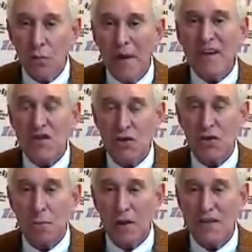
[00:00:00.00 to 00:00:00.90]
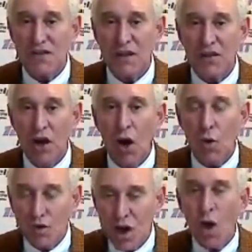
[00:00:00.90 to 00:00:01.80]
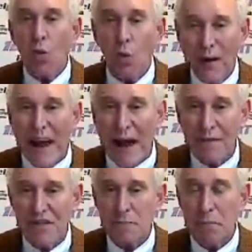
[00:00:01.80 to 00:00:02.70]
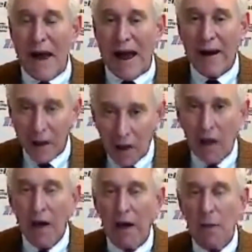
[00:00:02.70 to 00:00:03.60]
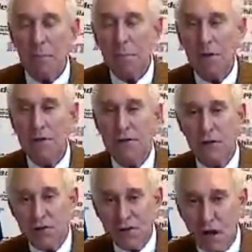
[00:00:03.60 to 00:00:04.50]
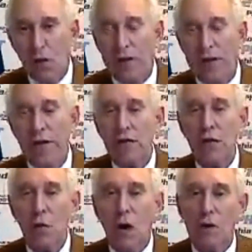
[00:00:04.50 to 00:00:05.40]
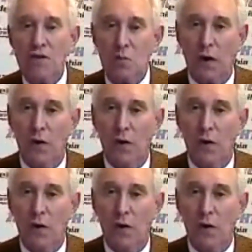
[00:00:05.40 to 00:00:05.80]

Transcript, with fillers: to make sure the president knows we have his back, I'm prepared to do so, and I know you are as